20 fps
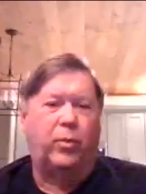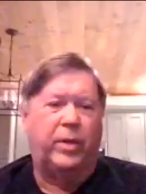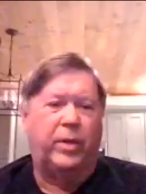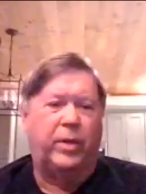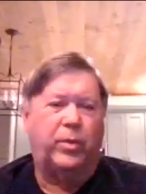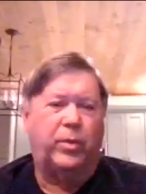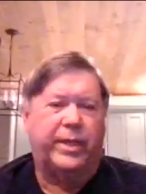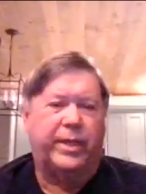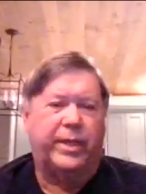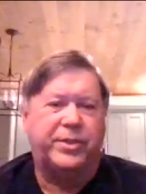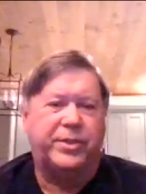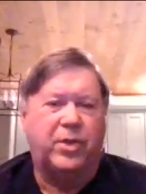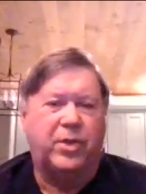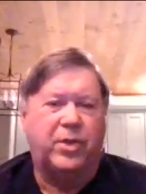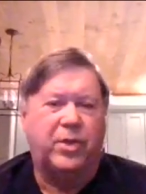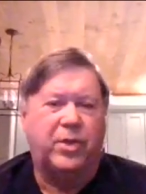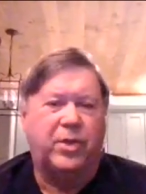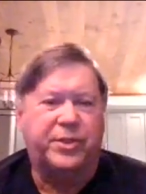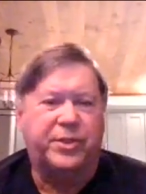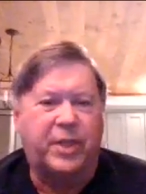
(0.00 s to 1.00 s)
when will they
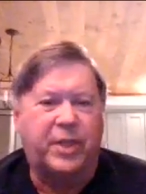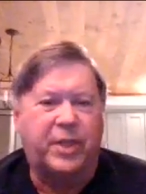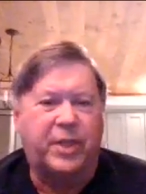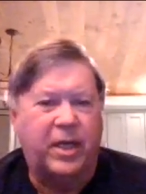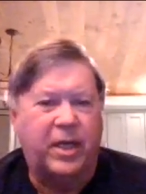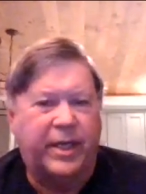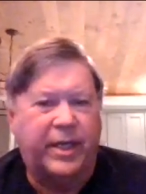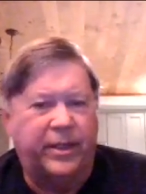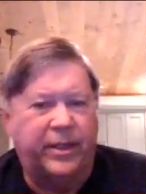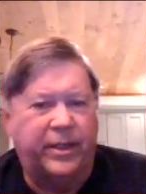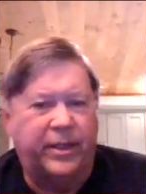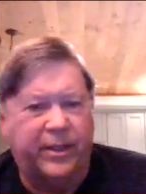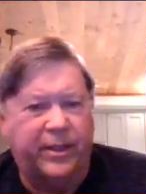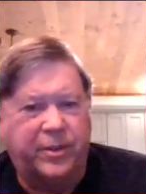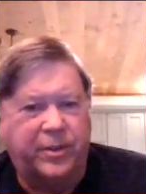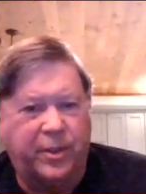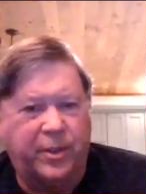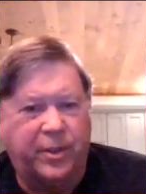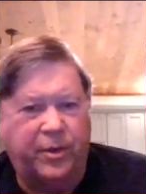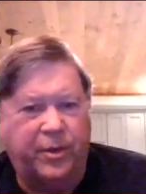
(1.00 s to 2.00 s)
start stocking
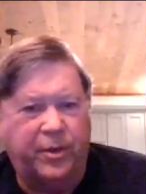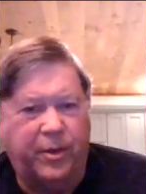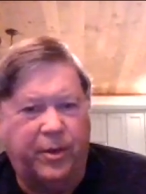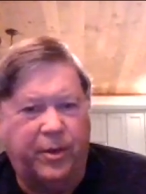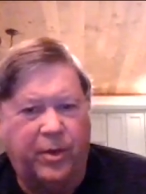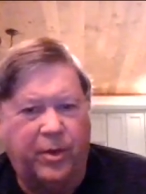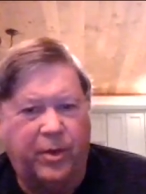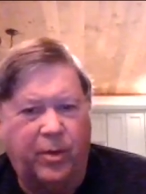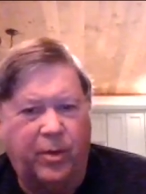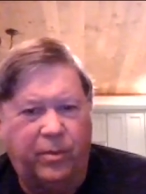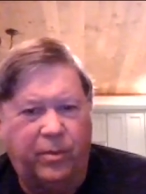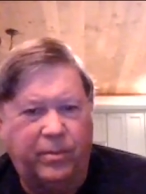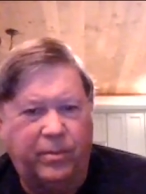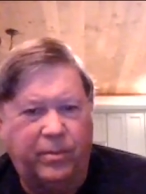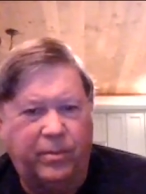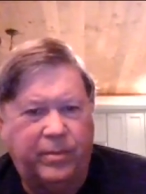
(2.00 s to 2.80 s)
this year? Do you know?